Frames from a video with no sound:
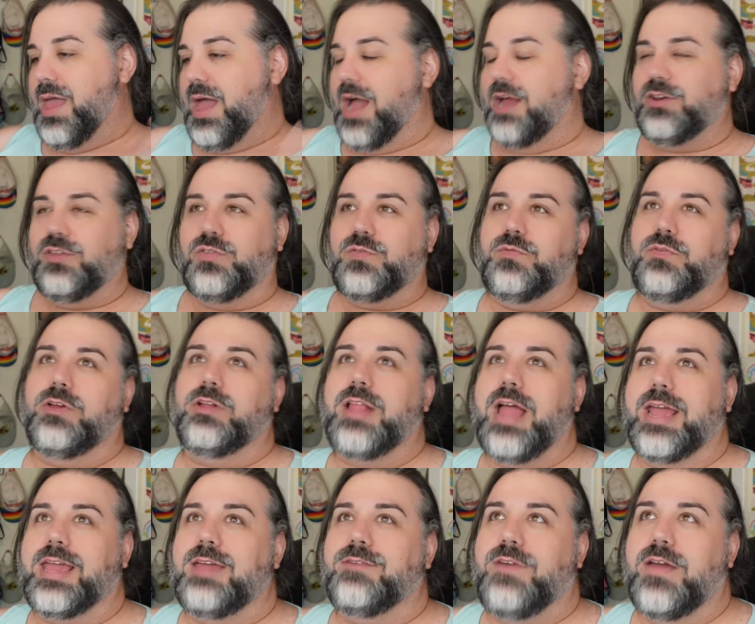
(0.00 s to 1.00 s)
I just feel
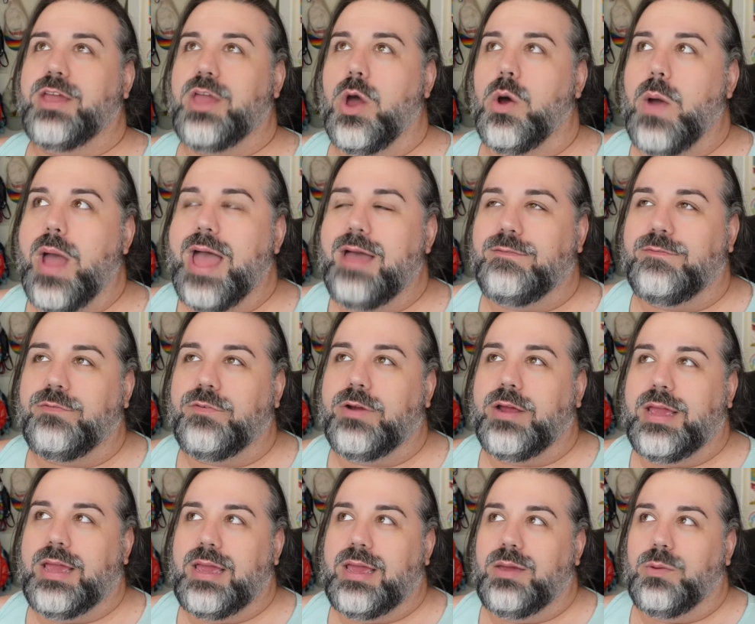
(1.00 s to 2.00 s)
like if I go
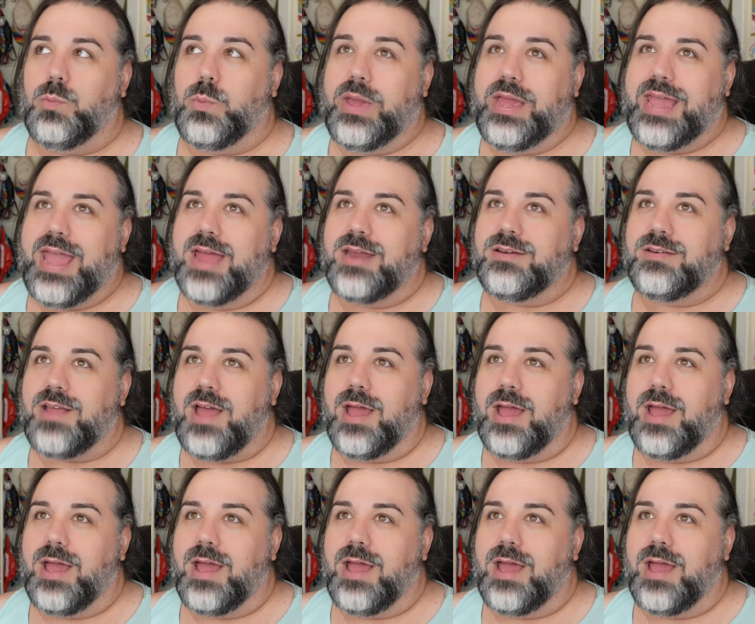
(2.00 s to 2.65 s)
every weekend,